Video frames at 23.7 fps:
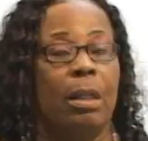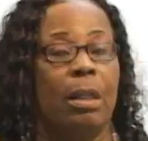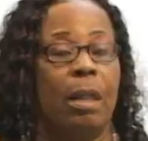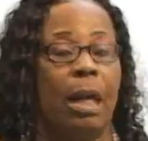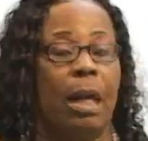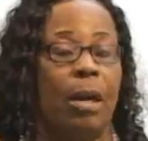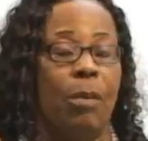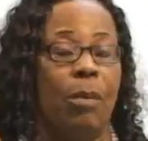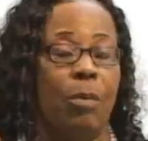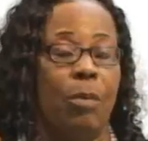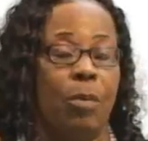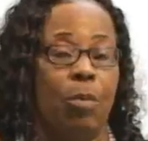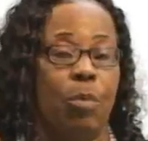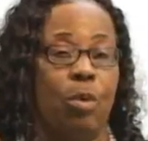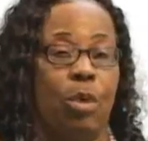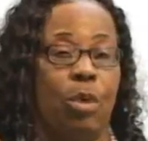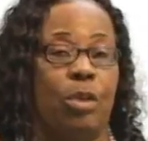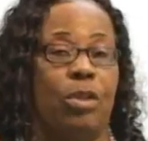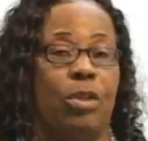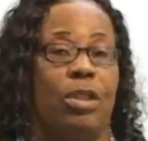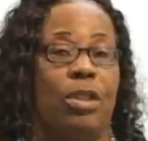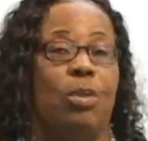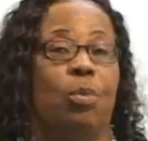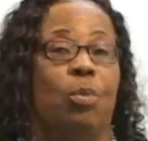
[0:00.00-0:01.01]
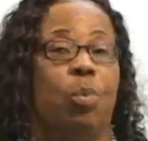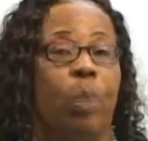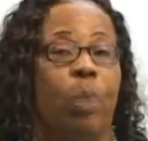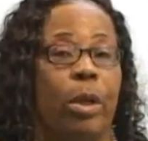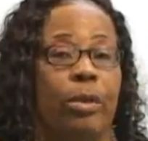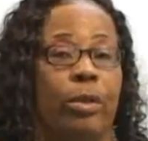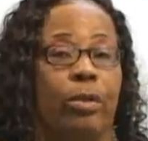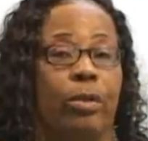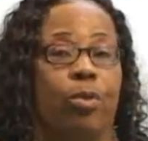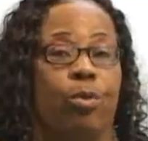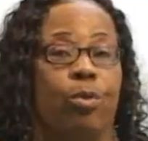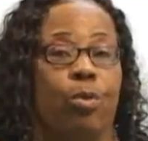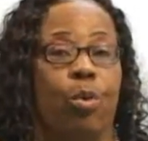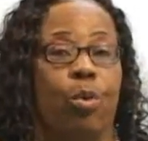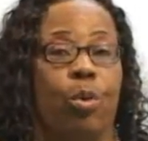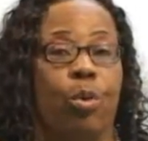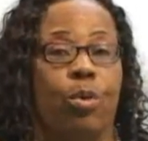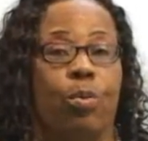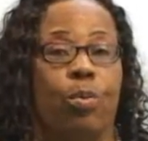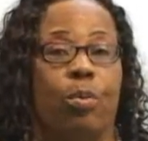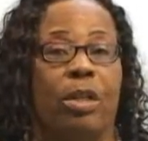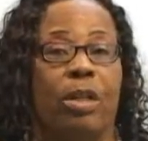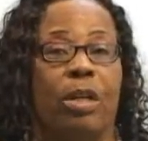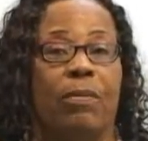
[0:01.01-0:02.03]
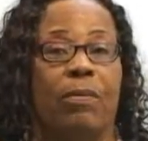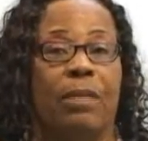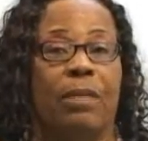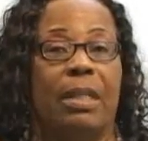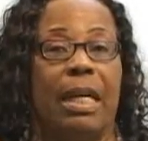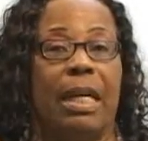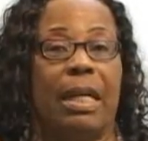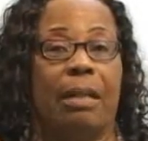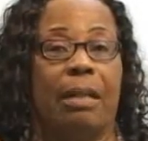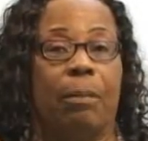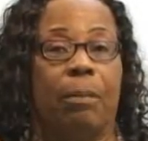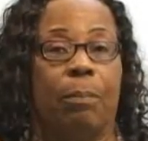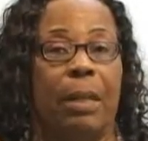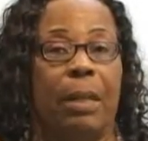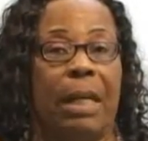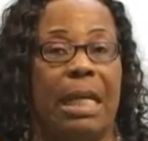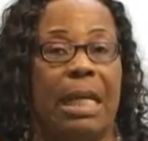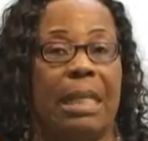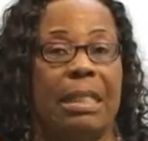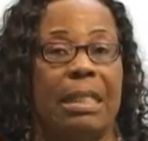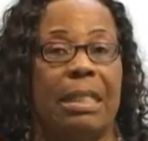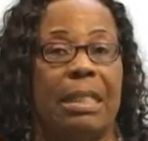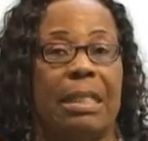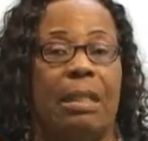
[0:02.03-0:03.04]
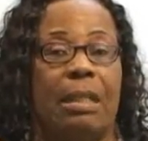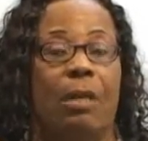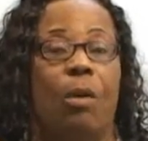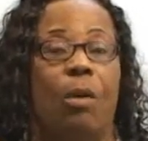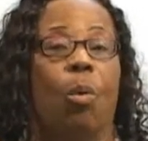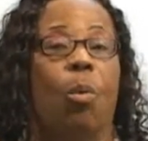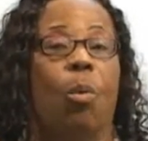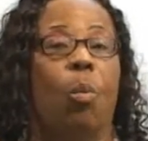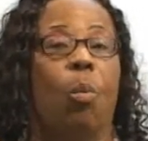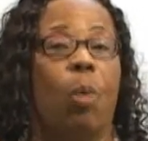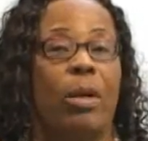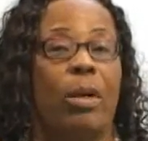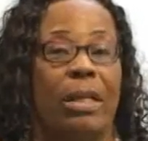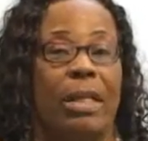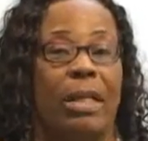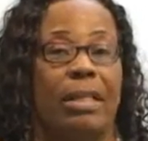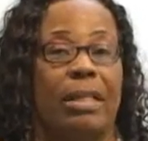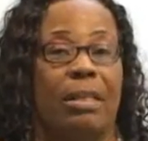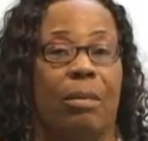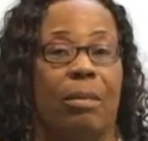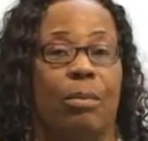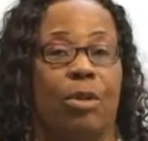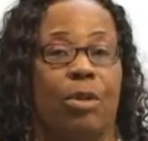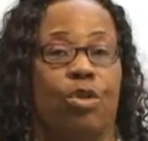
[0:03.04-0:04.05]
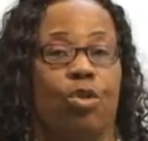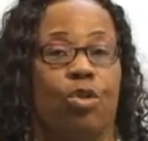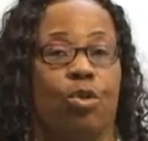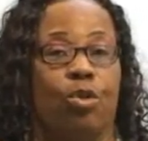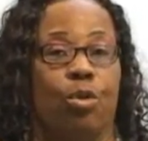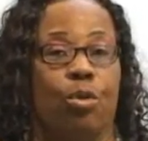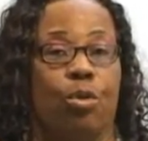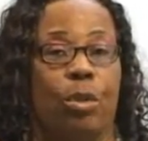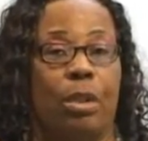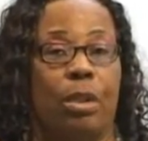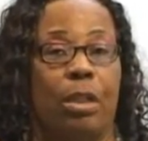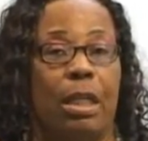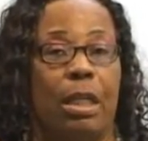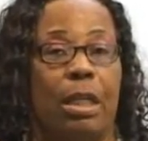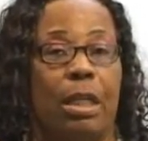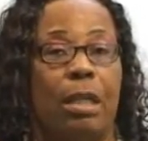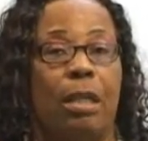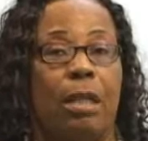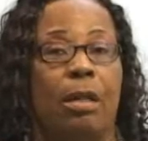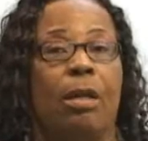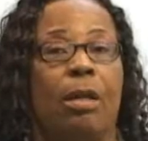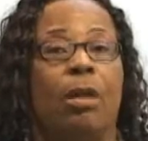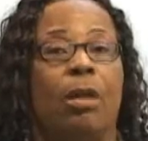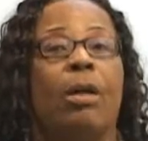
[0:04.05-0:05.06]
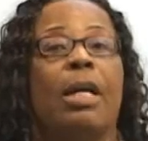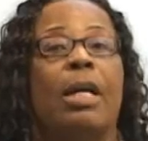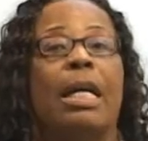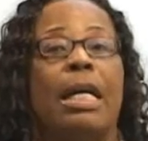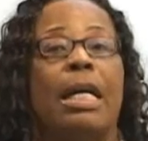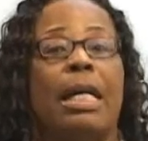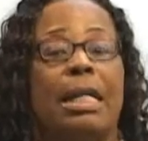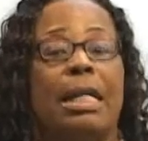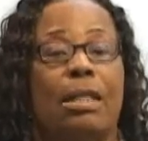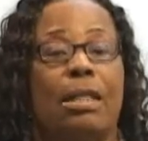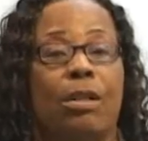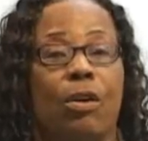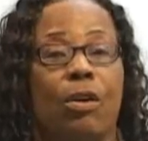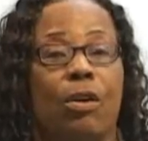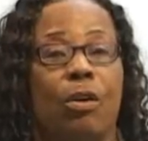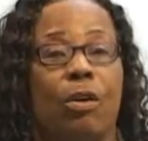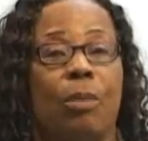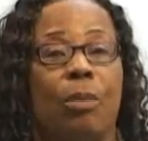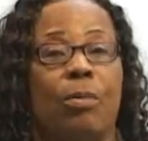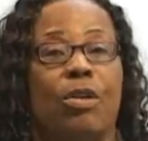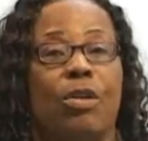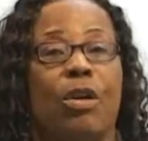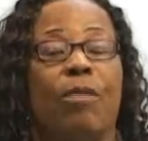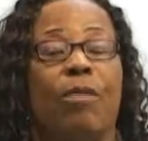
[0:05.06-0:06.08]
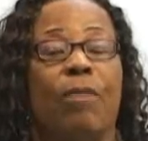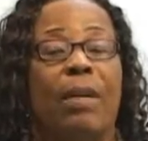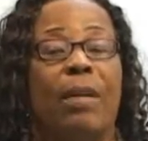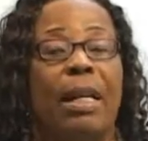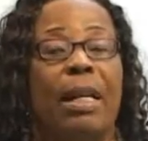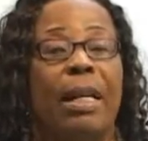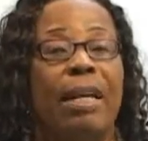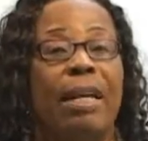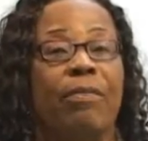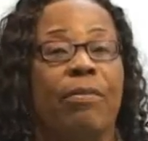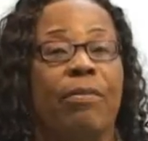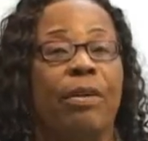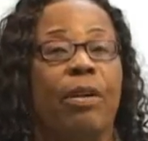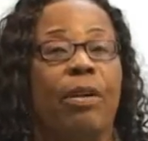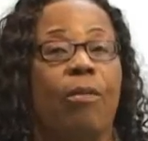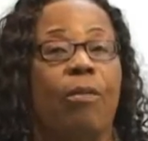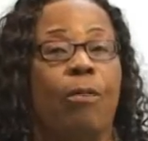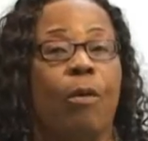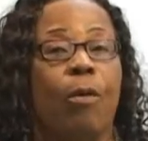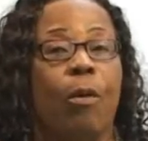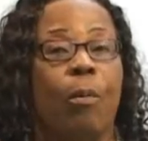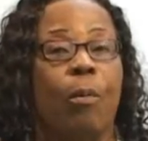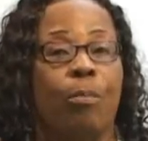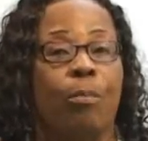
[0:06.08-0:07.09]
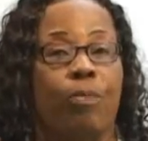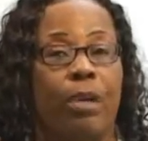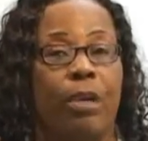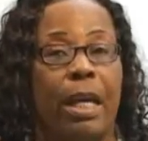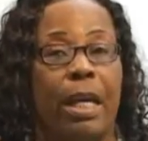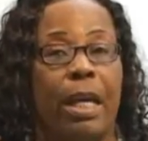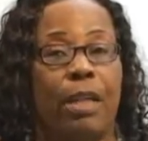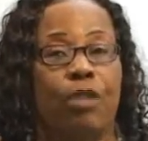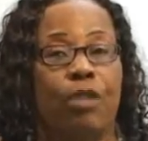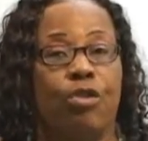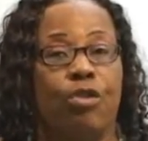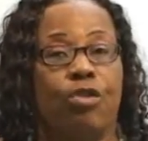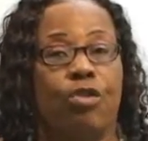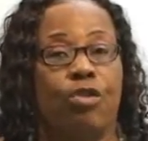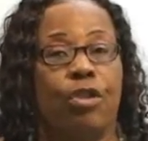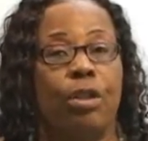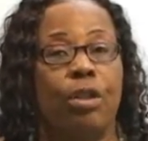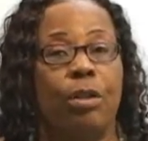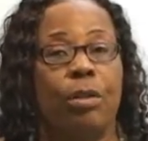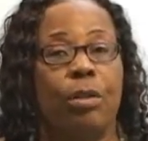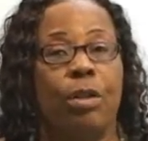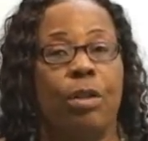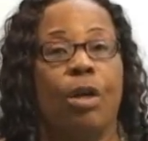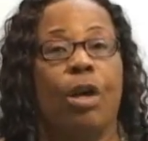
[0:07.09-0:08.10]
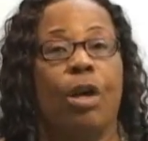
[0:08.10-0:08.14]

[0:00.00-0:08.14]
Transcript: And we want to see what growth would have taken place, what is the maturity in terms of a level of comprehension,